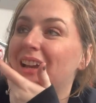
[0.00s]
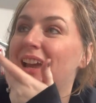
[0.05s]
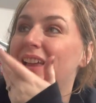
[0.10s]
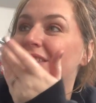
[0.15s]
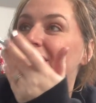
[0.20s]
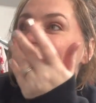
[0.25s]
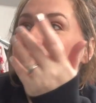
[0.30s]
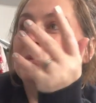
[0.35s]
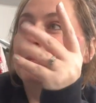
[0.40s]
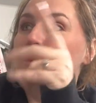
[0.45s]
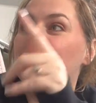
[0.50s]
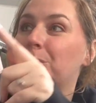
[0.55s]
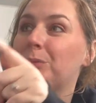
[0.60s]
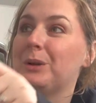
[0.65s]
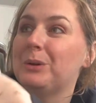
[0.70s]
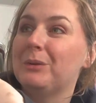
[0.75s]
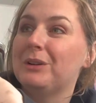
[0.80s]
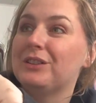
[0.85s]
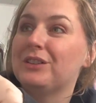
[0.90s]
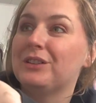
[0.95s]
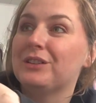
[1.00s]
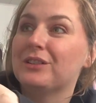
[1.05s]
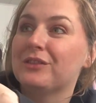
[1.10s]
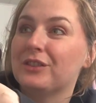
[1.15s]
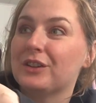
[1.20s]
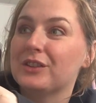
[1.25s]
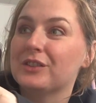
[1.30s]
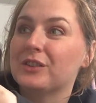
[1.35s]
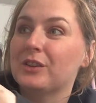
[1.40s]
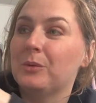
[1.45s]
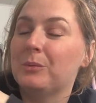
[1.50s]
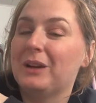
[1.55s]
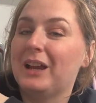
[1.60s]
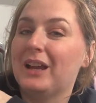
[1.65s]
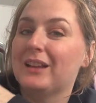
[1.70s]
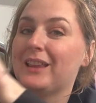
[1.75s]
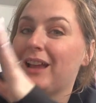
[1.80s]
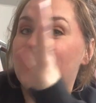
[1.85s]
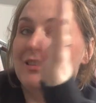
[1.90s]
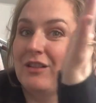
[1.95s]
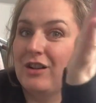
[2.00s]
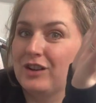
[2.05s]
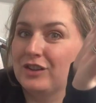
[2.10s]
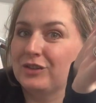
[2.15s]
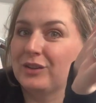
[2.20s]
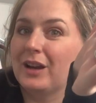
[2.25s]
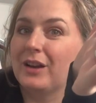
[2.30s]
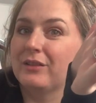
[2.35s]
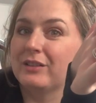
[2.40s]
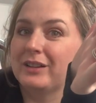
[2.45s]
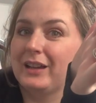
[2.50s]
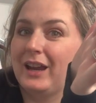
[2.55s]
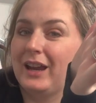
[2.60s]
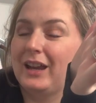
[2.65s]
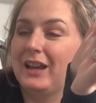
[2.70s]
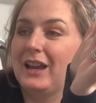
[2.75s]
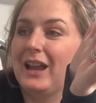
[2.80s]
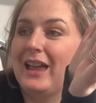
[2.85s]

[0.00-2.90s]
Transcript: And then when we went to Universal, we had that long travel day,